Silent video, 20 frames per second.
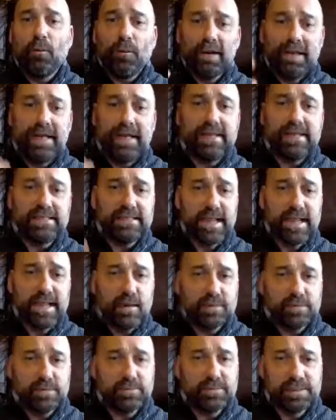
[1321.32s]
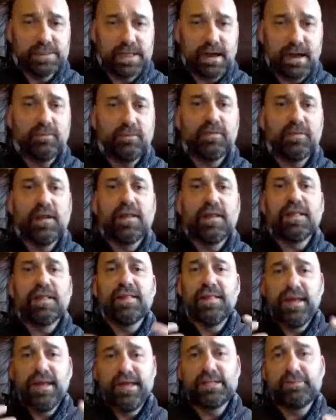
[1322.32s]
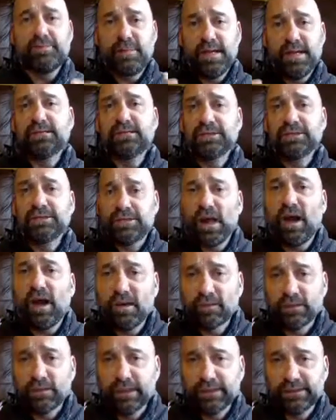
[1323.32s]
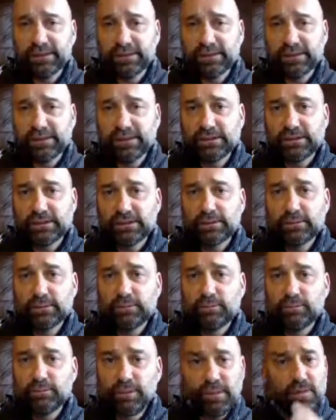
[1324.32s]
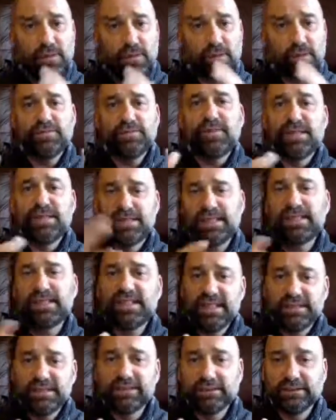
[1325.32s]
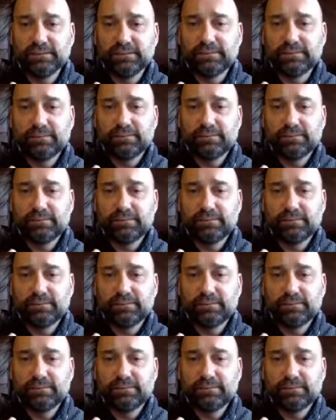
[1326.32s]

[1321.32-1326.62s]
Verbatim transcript: when he tells himself that he's being childish because of this condition?